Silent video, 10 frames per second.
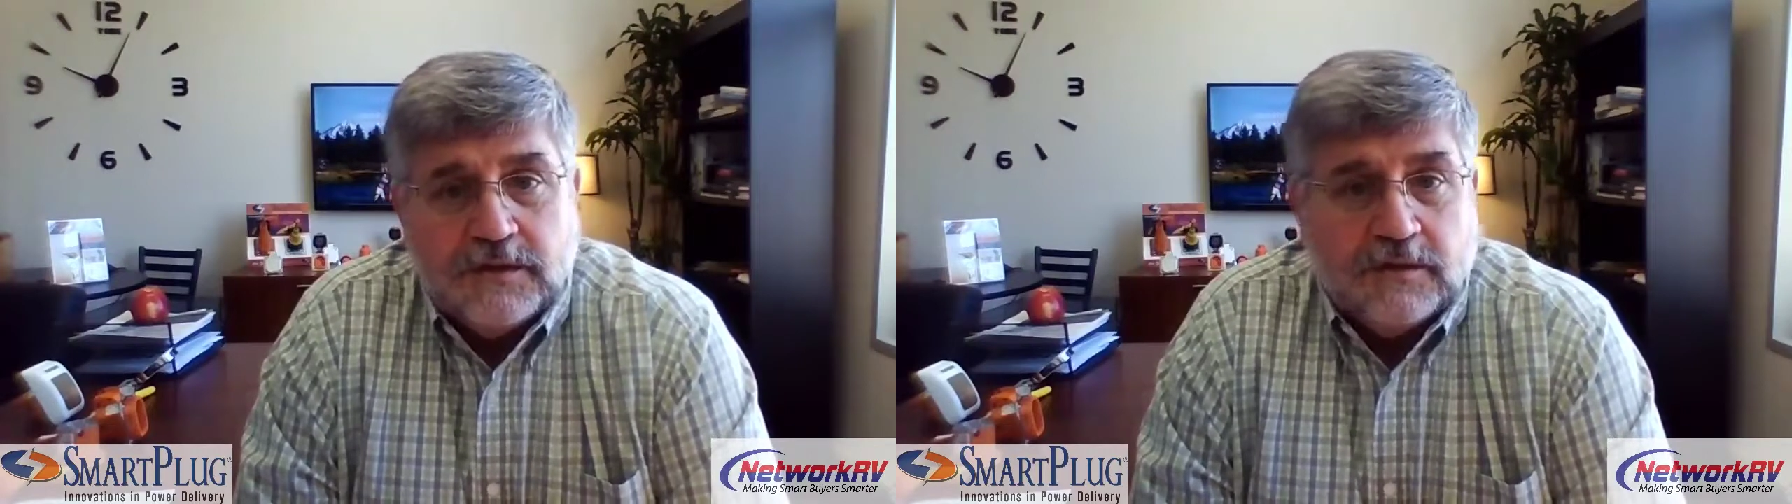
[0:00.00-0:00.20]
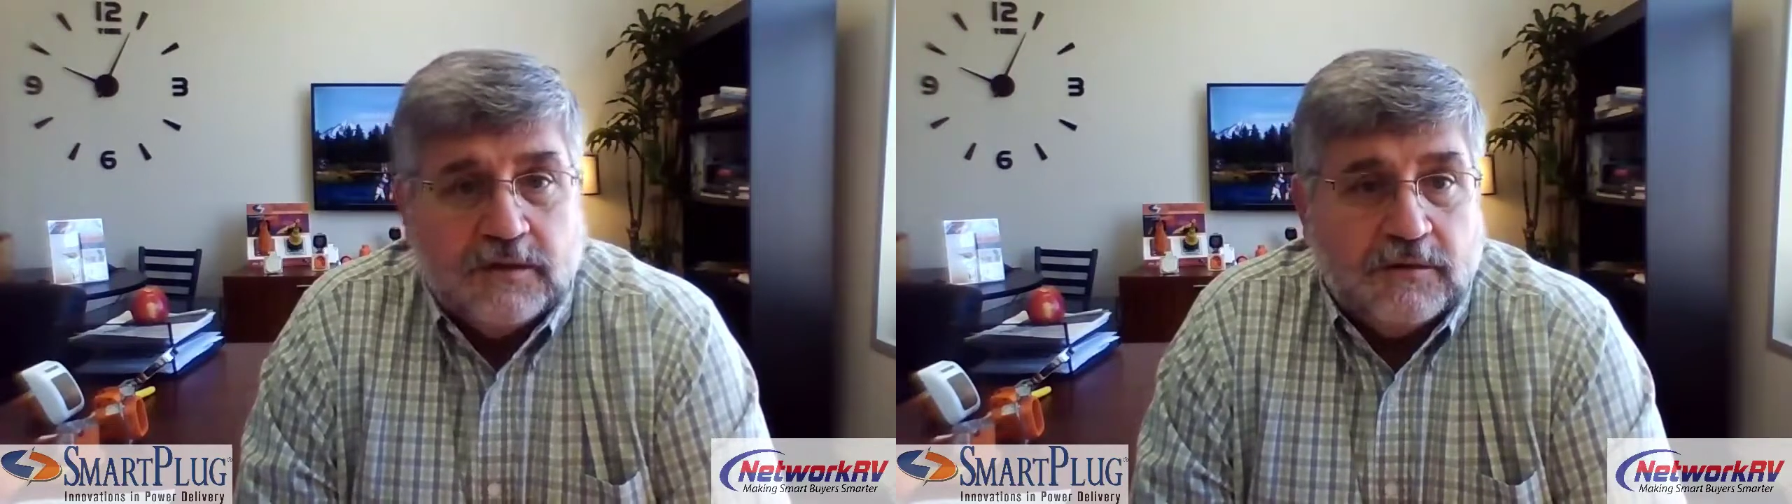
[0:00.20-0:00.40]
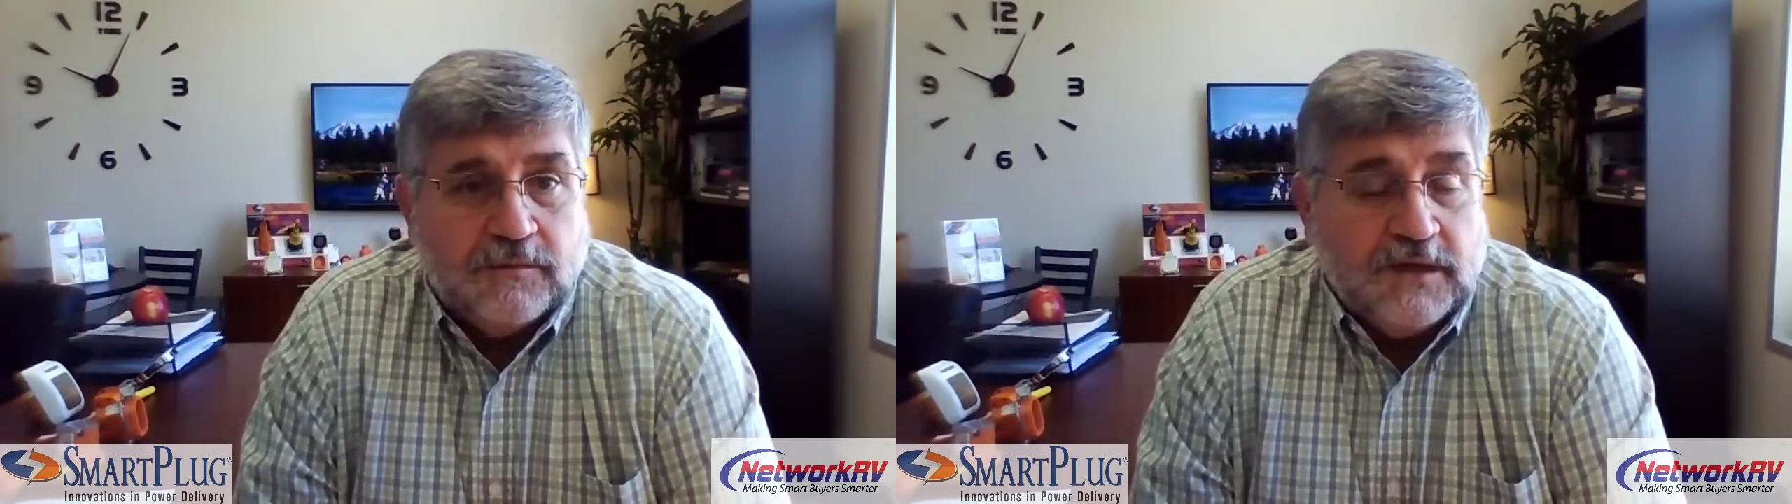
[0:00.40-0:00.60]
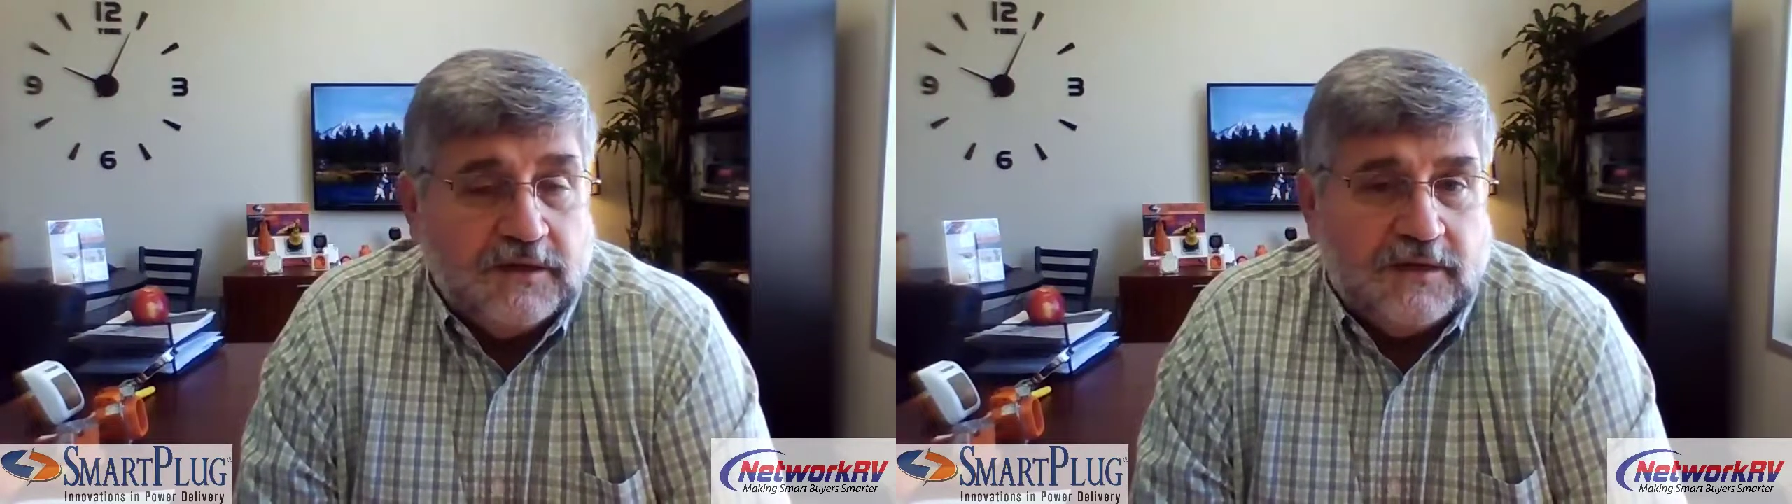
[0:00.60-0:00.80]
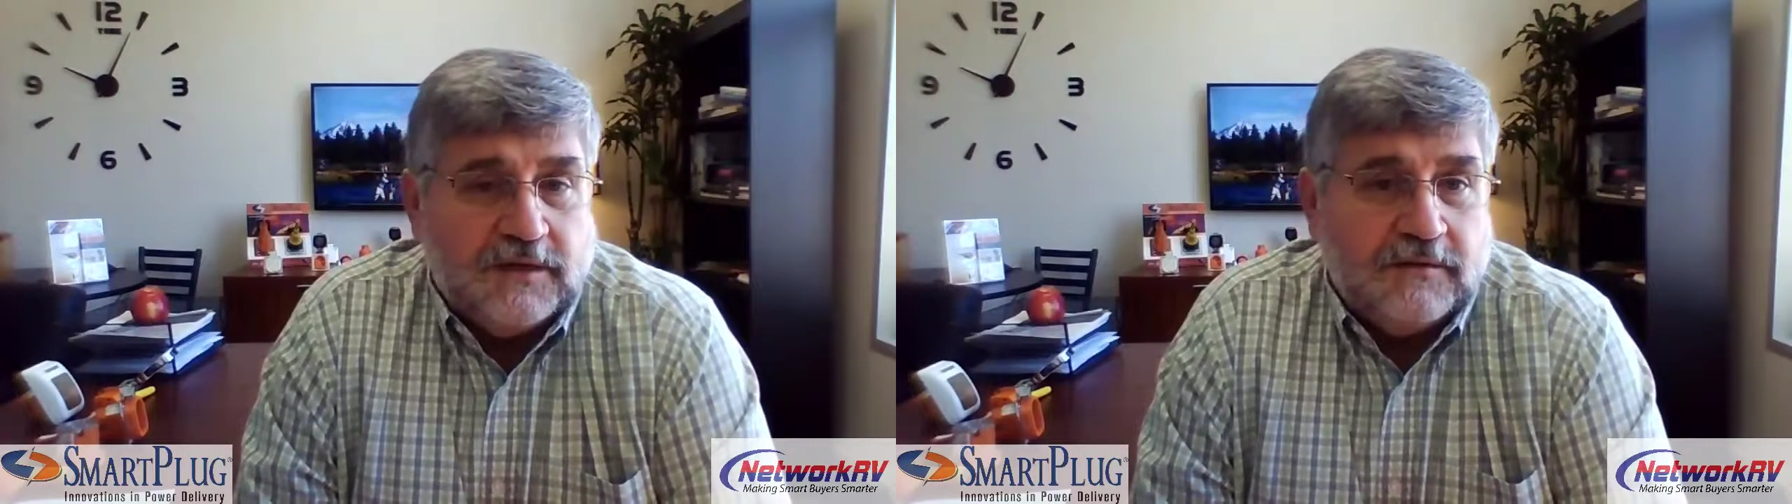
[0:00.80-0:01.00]
Um,
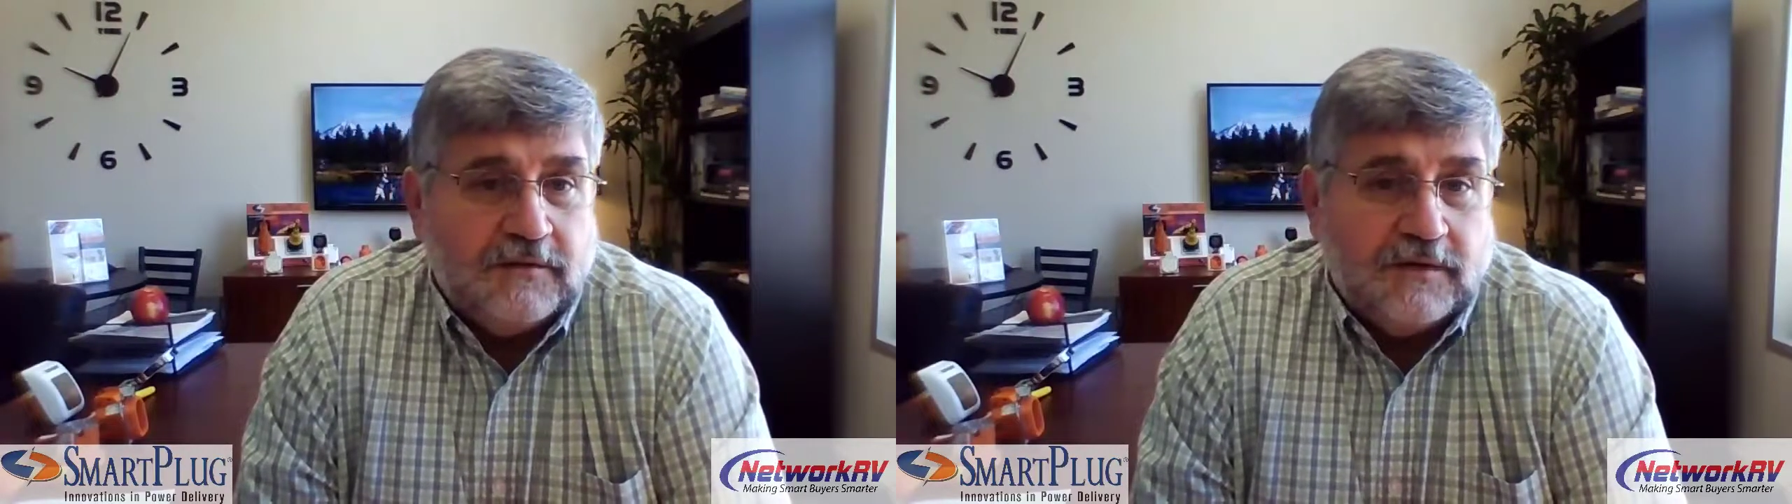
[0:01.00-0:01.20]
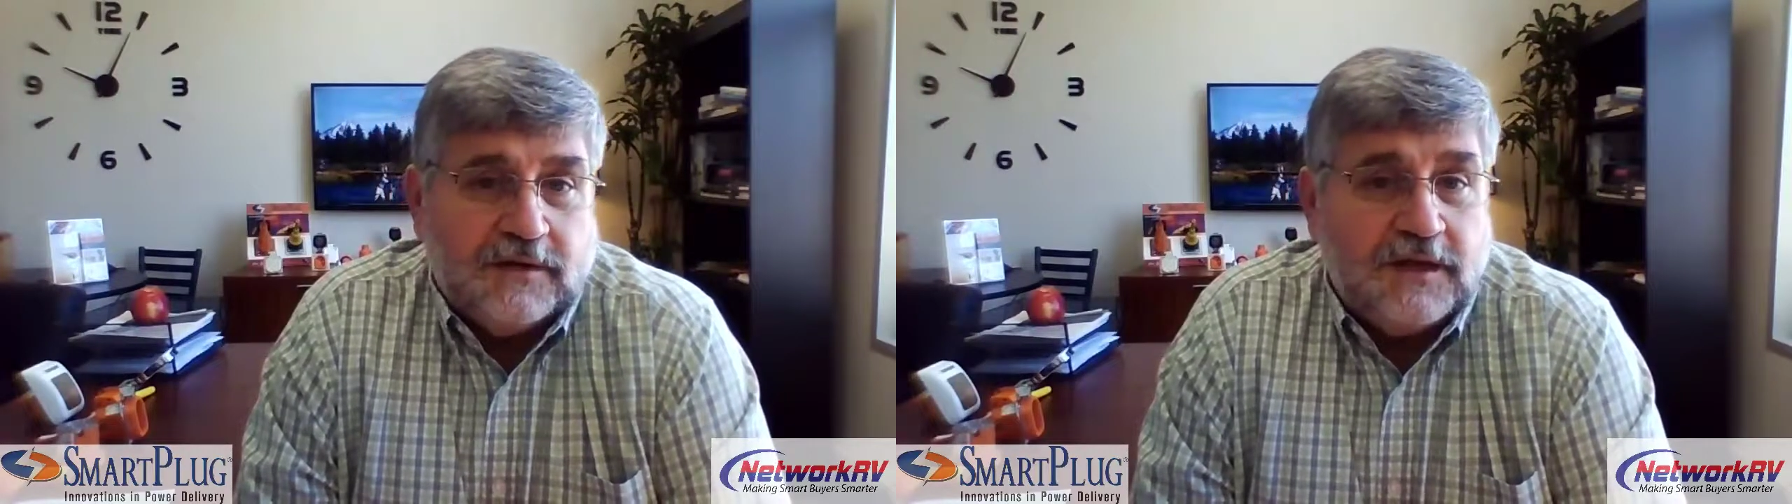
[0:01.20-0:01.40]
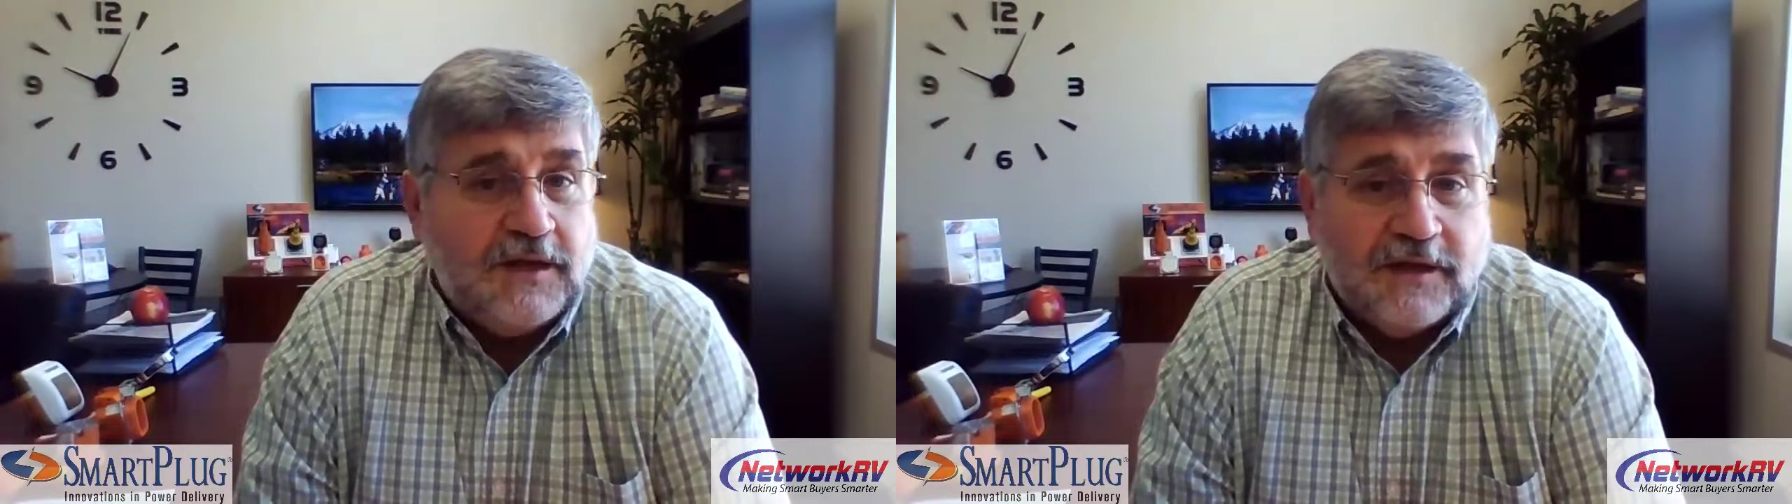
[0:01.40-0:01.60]
he